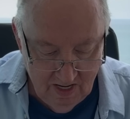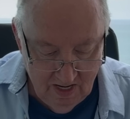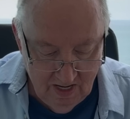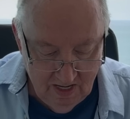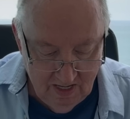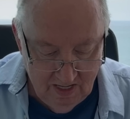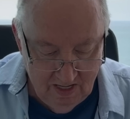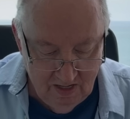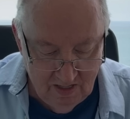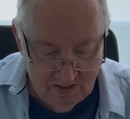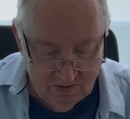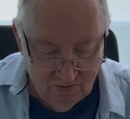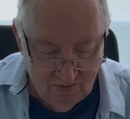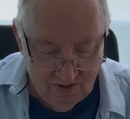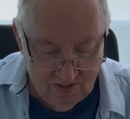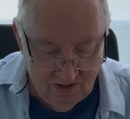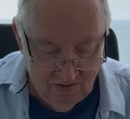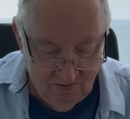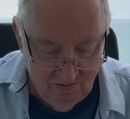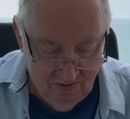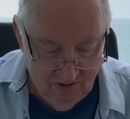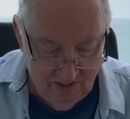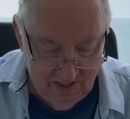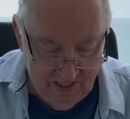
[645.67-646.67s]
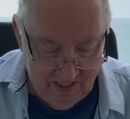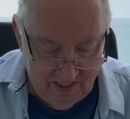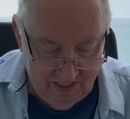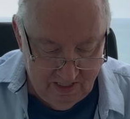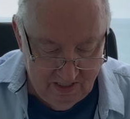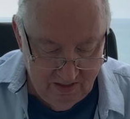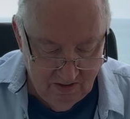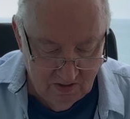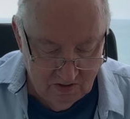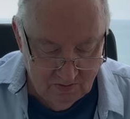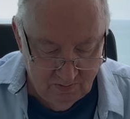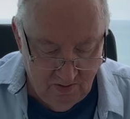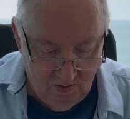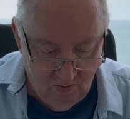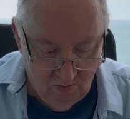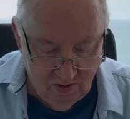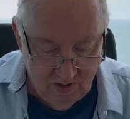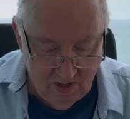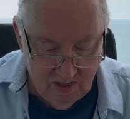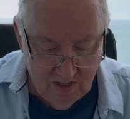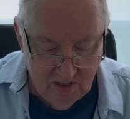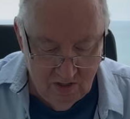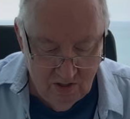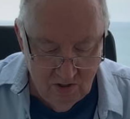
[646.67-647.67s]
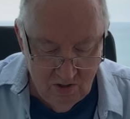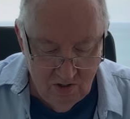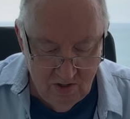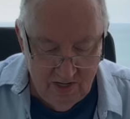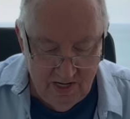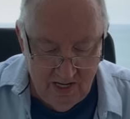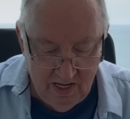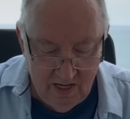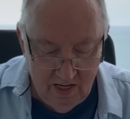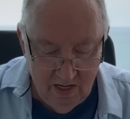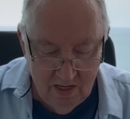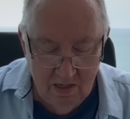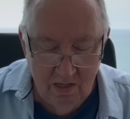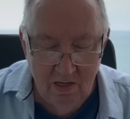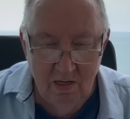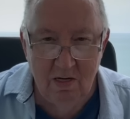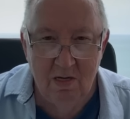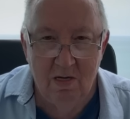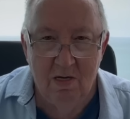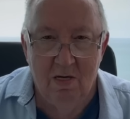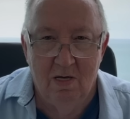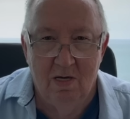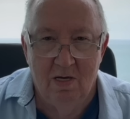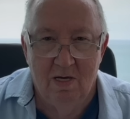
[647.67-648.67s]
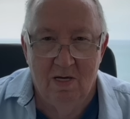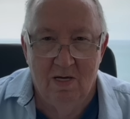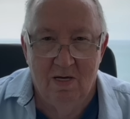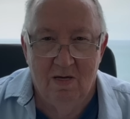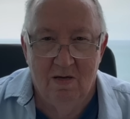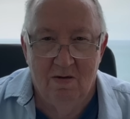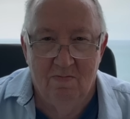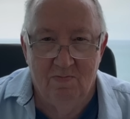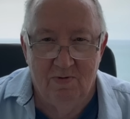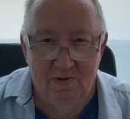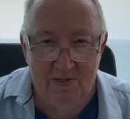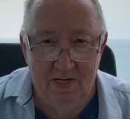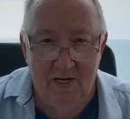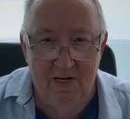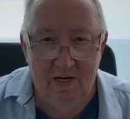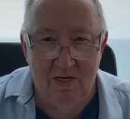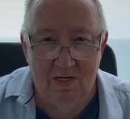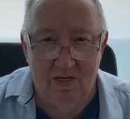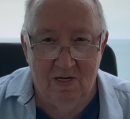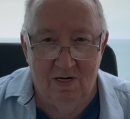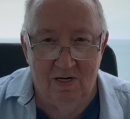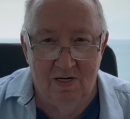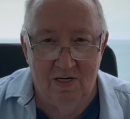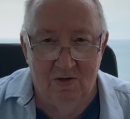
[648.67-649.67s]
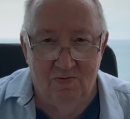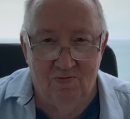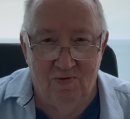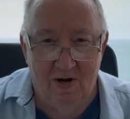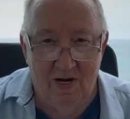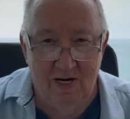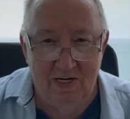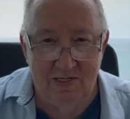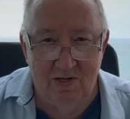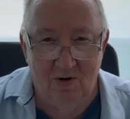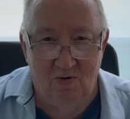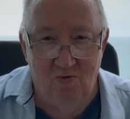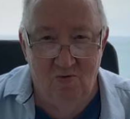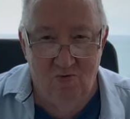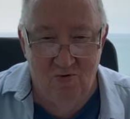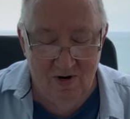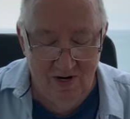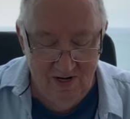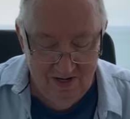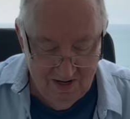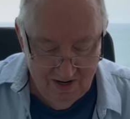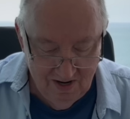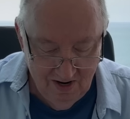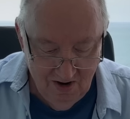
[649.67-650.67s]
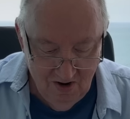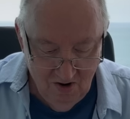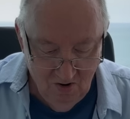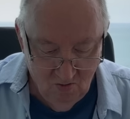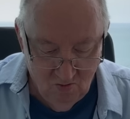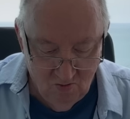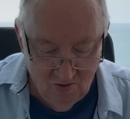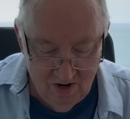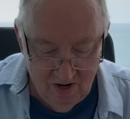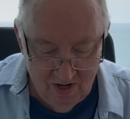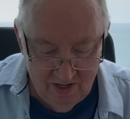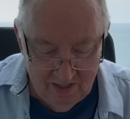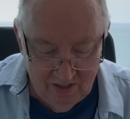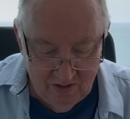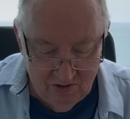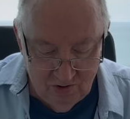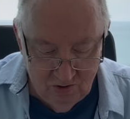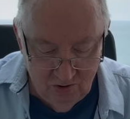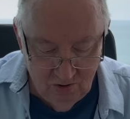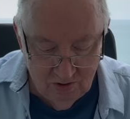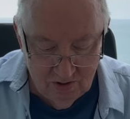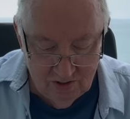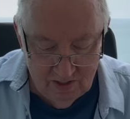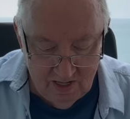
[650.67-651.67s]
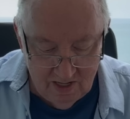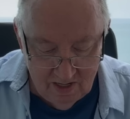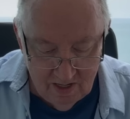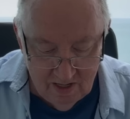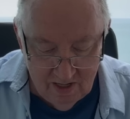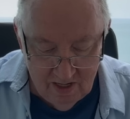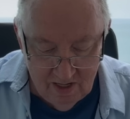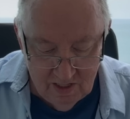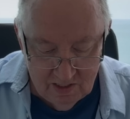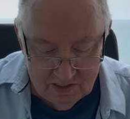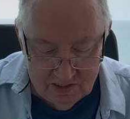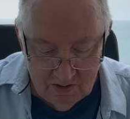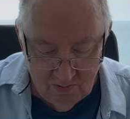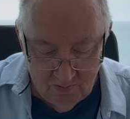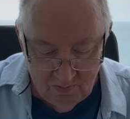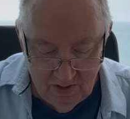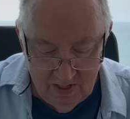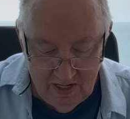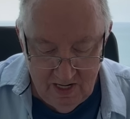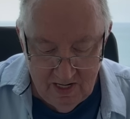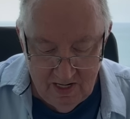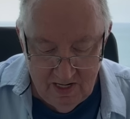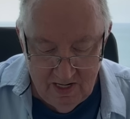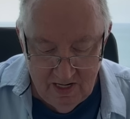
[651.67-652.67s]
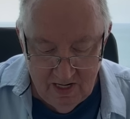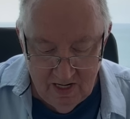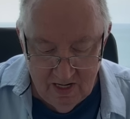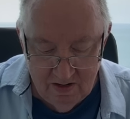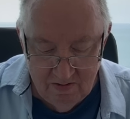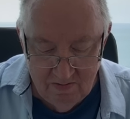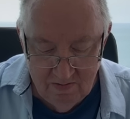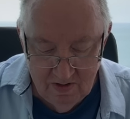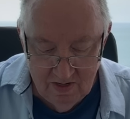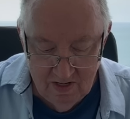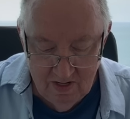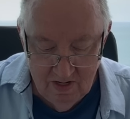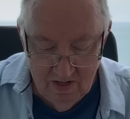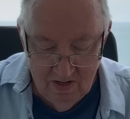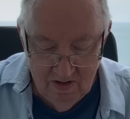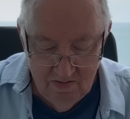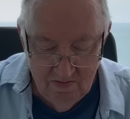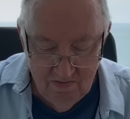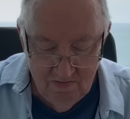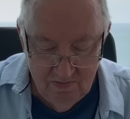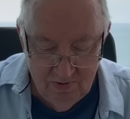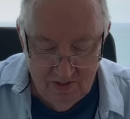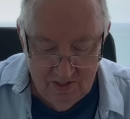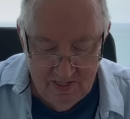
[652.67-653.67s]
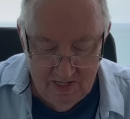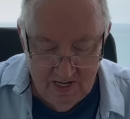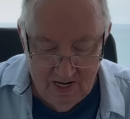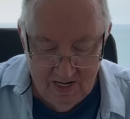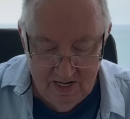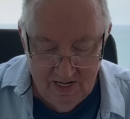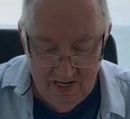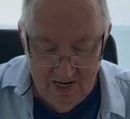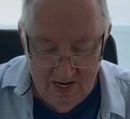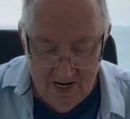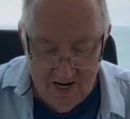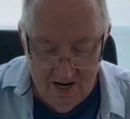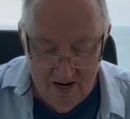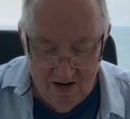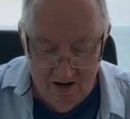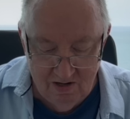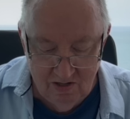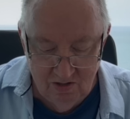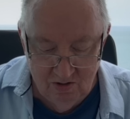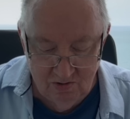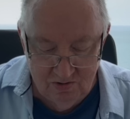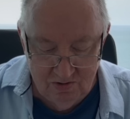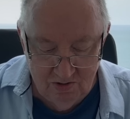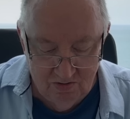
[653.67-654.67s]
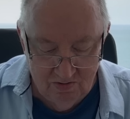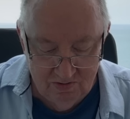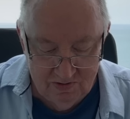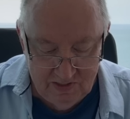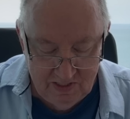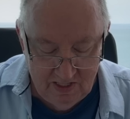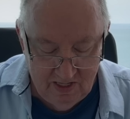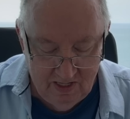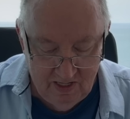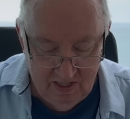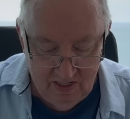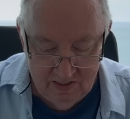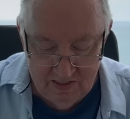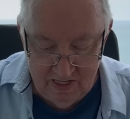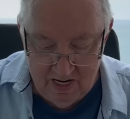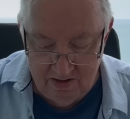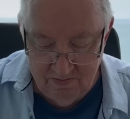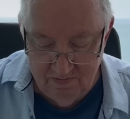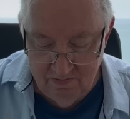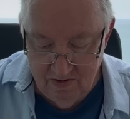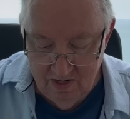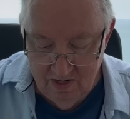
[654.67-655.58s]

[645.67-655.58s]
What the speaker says: And here's one that really kills me. Wear a hoodie, but then he clarifies that wear it in cooler areas to blend in, but not in the hot coastal cities. I